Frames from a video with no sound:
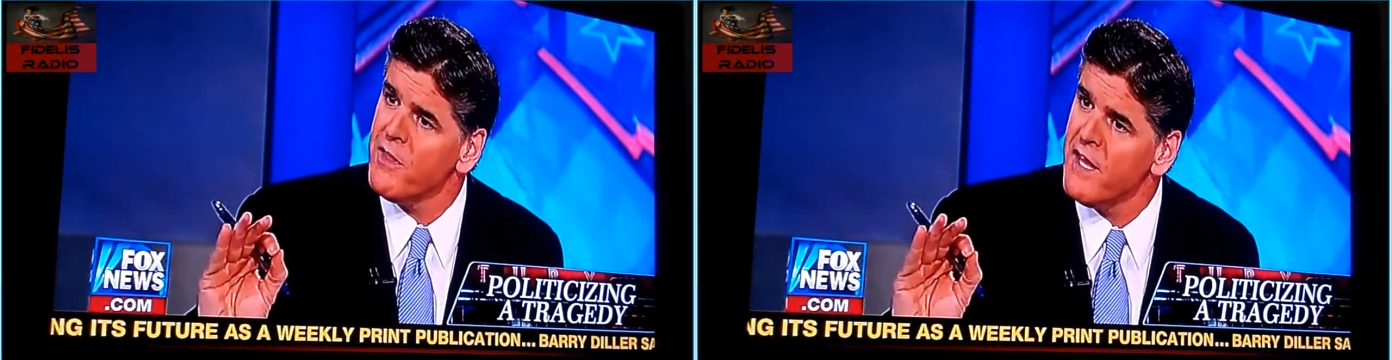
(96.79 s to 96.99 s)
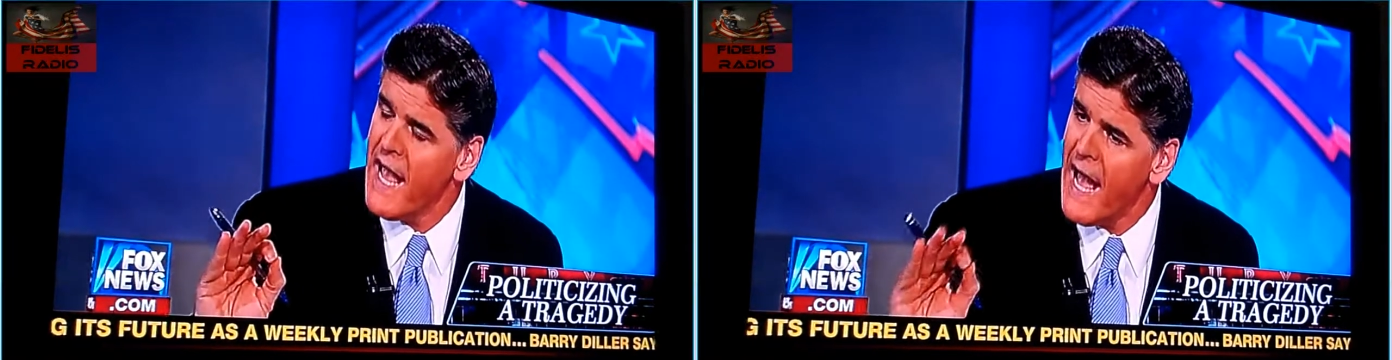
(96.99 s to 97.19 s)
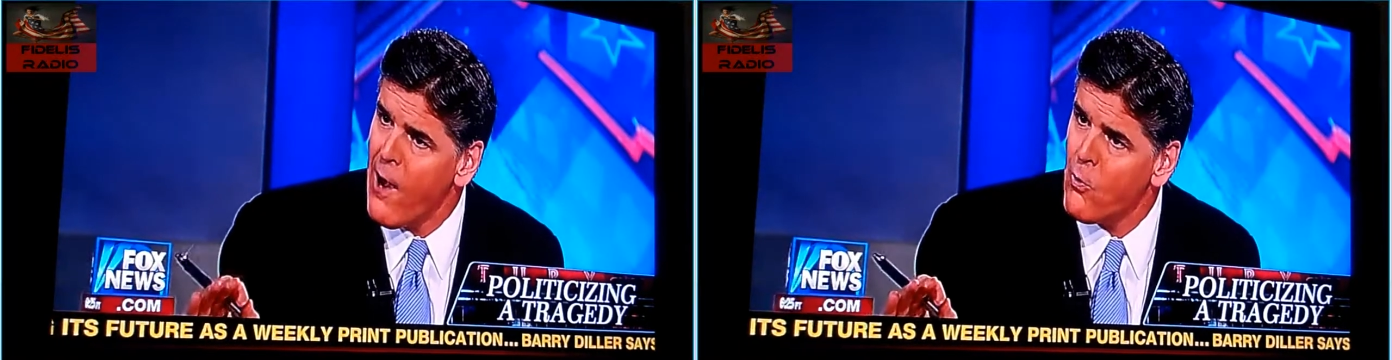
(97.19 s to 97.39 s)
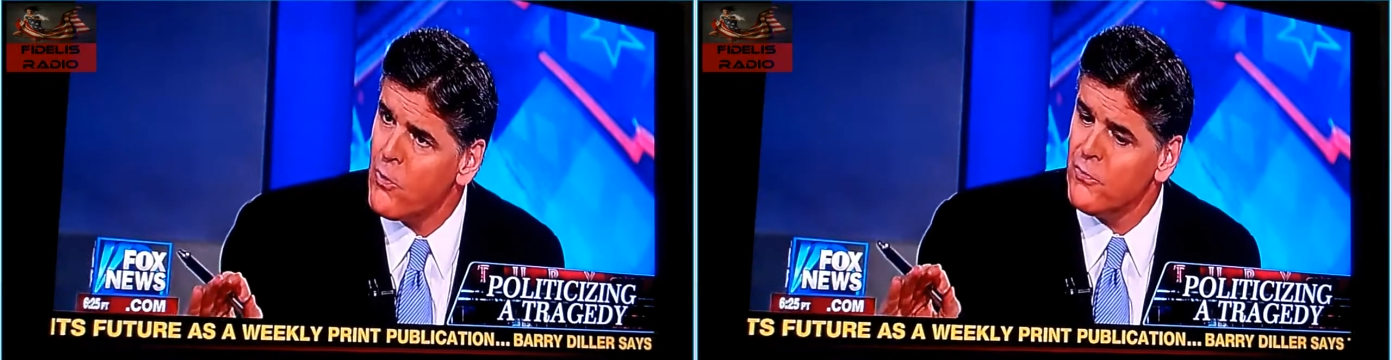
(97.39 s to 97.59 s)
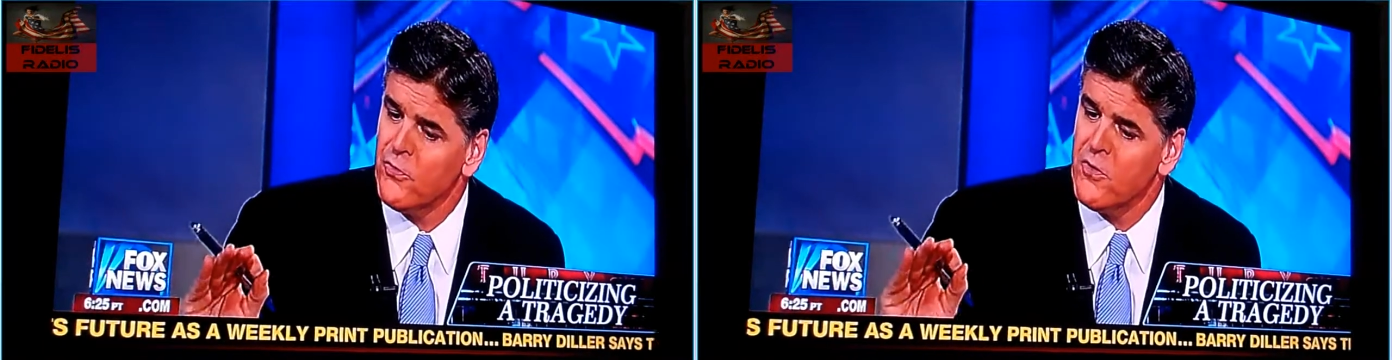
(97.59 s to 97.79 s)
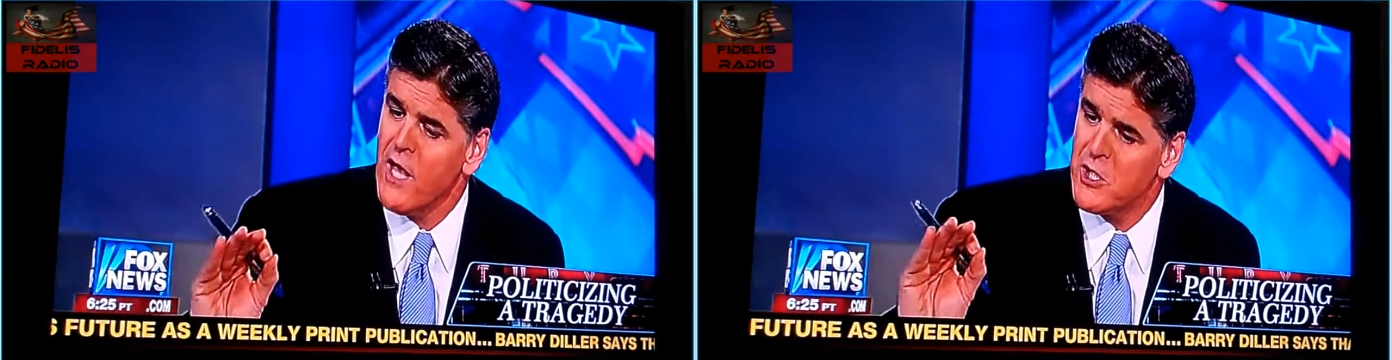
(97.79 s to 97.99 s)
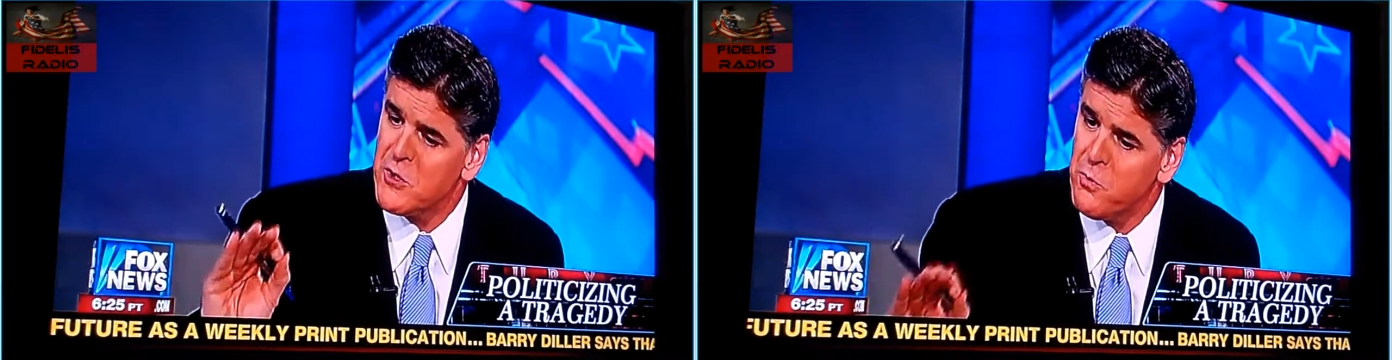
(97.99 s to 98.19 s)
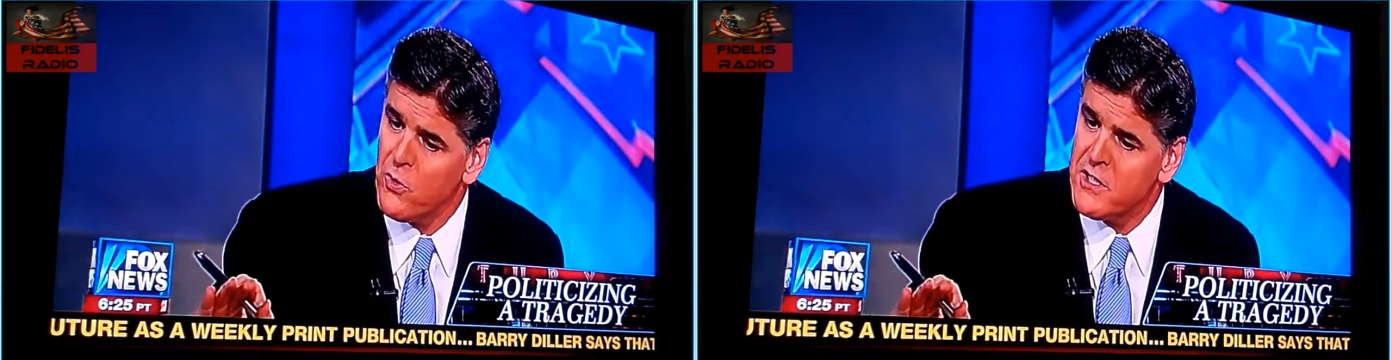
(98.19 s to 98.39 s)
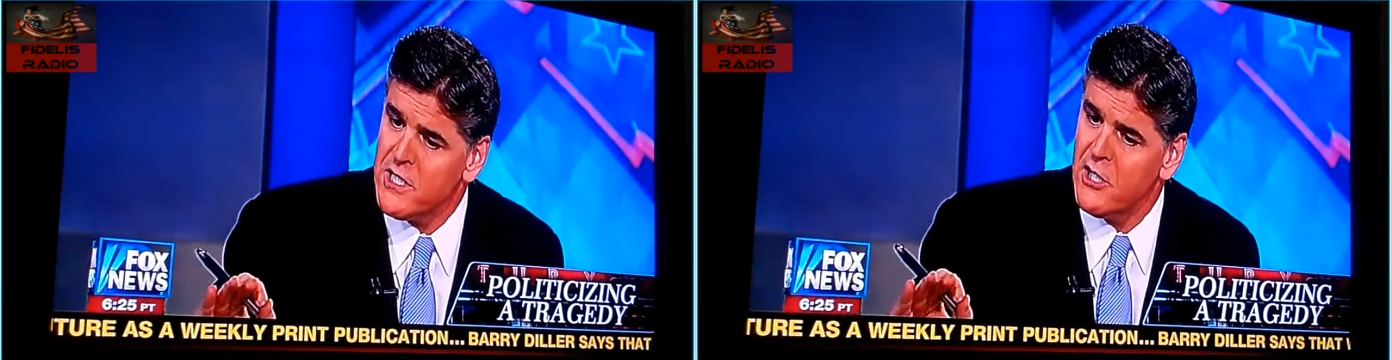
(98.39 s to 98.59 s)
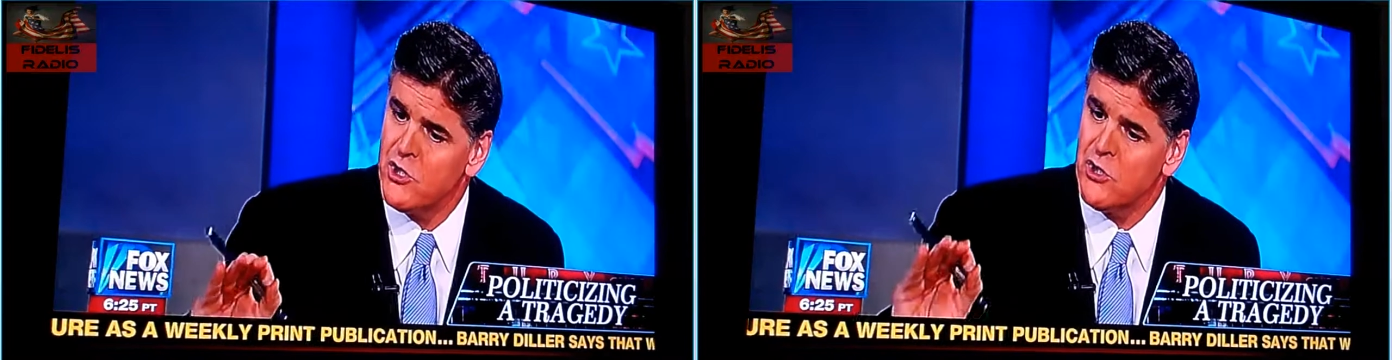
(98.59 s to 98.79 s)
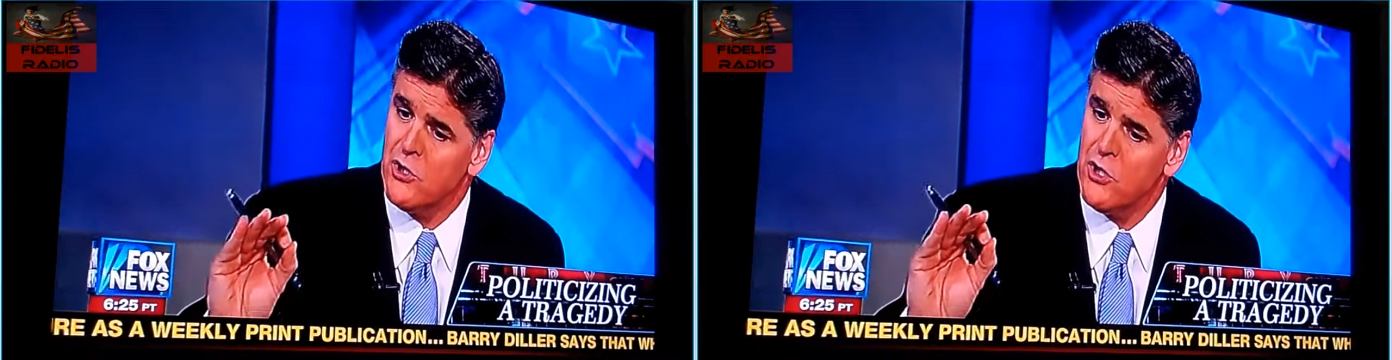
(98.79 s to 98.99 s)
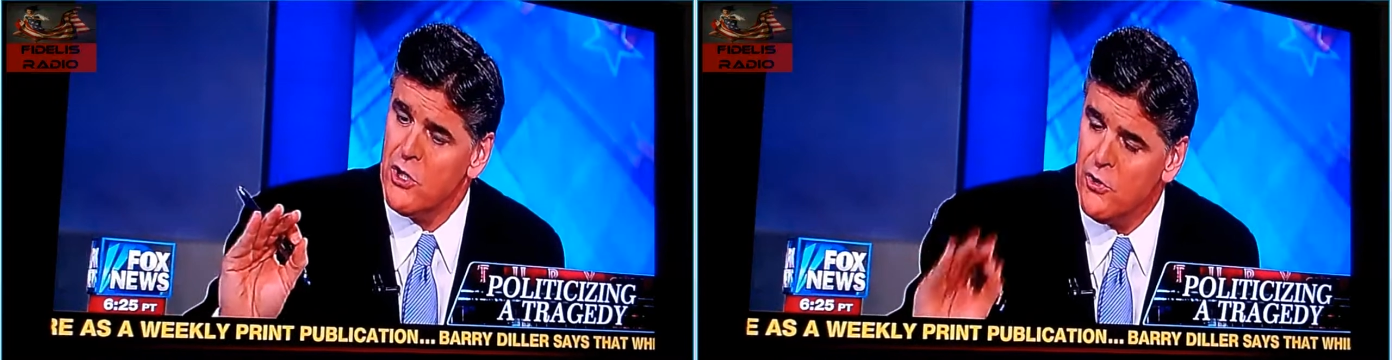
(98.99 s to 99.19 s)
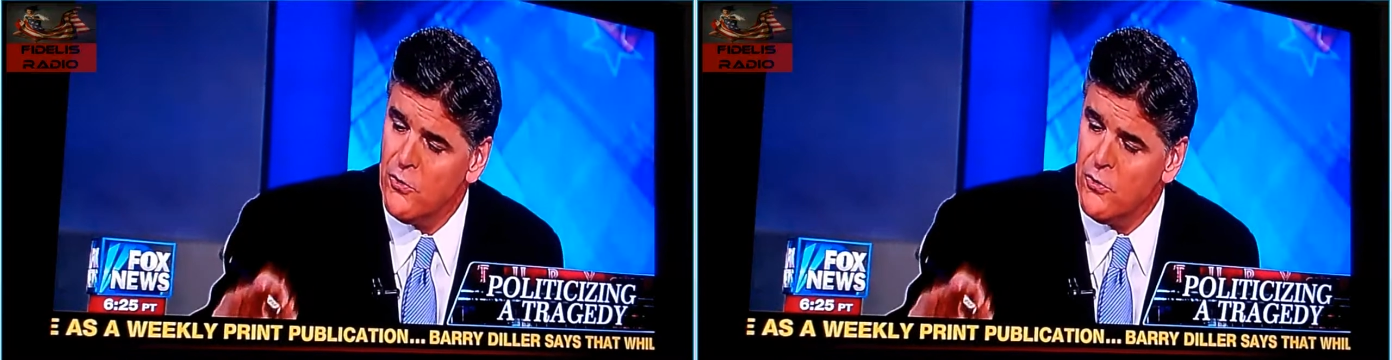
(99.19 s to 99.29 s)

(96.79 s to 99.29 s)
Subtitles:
Within hours, exploitation